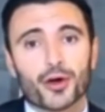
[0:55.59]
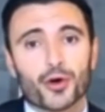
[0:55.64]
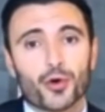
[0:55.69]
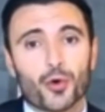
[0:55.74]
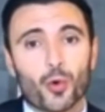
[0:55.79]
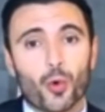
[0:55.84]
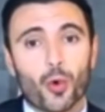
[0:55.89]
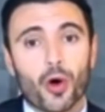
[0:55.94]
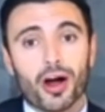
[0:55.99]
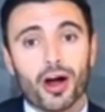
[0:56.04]

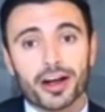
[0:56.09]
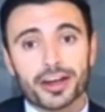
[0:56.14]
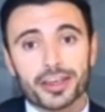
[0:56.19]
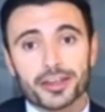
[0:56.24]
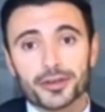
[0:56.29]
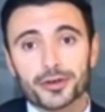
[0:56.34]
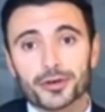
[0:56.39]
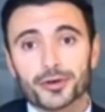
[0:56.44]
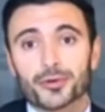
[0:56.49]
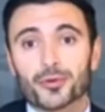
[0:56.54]
Who are
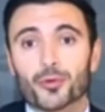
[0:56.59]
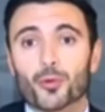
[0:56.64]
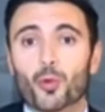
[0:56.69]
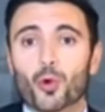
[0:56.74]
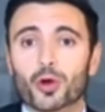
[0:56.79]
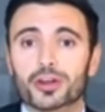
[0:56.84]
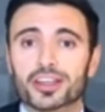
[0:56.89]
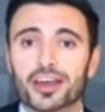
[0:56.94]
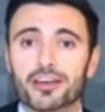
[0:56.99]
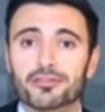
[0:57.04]
you? What
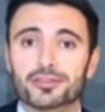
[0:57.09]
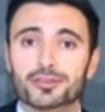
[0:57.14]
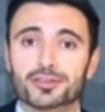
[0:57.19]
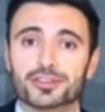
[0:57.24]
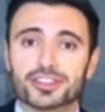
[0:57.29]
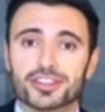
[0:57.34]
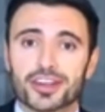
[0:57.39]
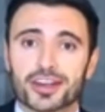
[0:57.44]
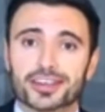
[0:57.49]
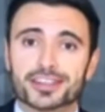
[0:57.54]
have you
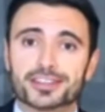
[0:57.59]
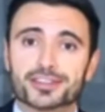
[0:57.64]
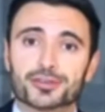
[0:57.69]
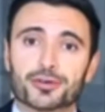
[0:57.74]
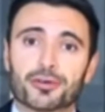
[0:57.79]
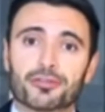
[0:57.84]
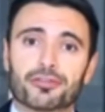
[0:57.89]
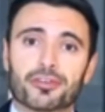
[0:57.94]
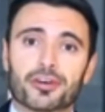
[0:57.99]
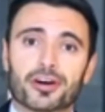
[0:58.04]
studied so
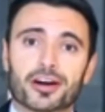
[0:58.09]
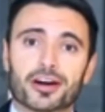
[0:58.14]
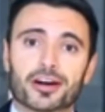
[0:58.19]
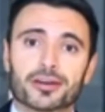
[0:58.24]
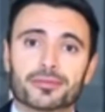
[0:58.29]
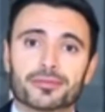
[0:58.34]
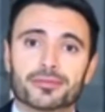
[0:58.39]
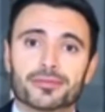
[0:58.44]
far?